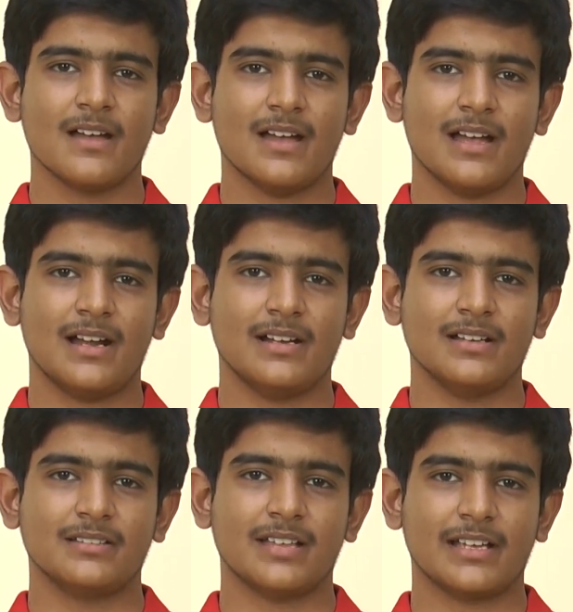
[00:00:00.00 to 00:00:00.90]
and
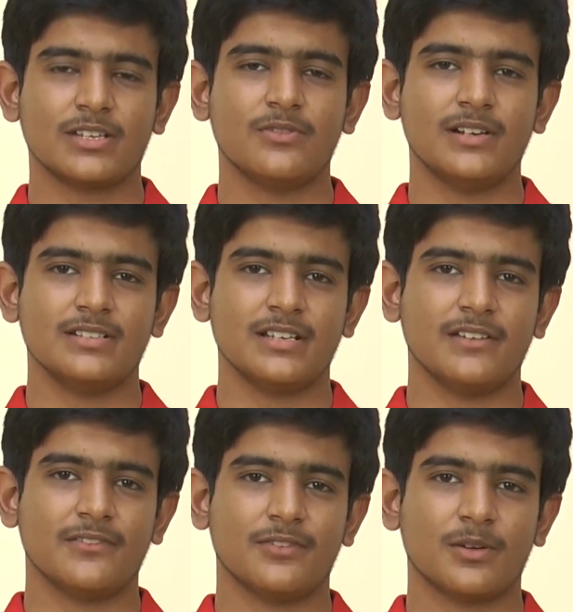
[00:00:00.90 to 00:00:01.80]
thank you
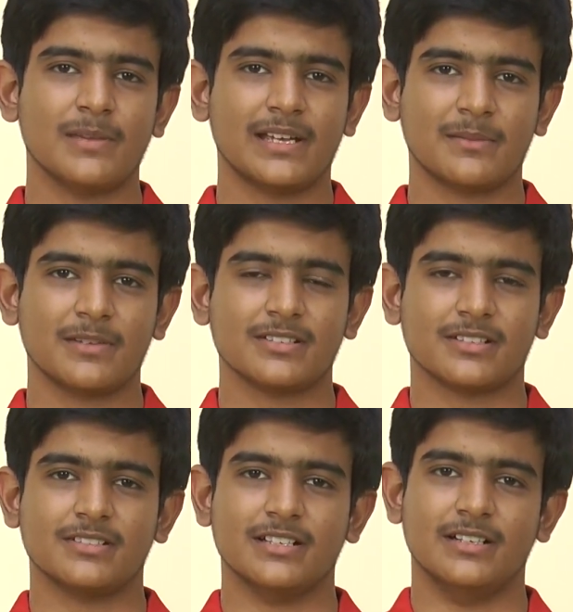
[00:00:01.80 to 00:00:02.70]
FIITJEE for making me
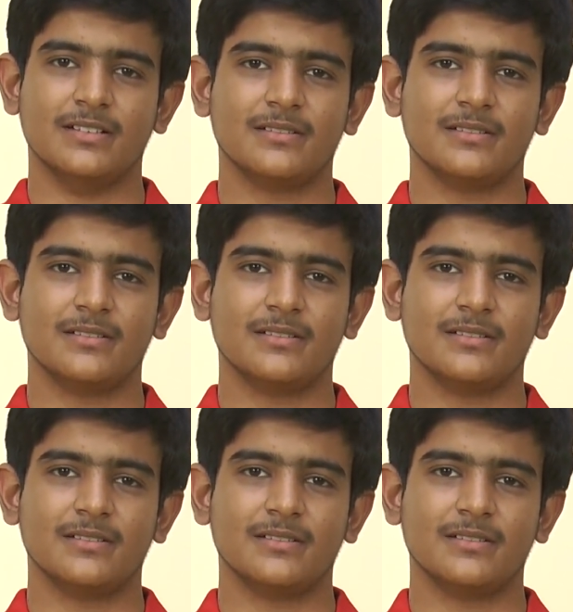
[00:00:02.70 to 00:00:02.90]
succeed.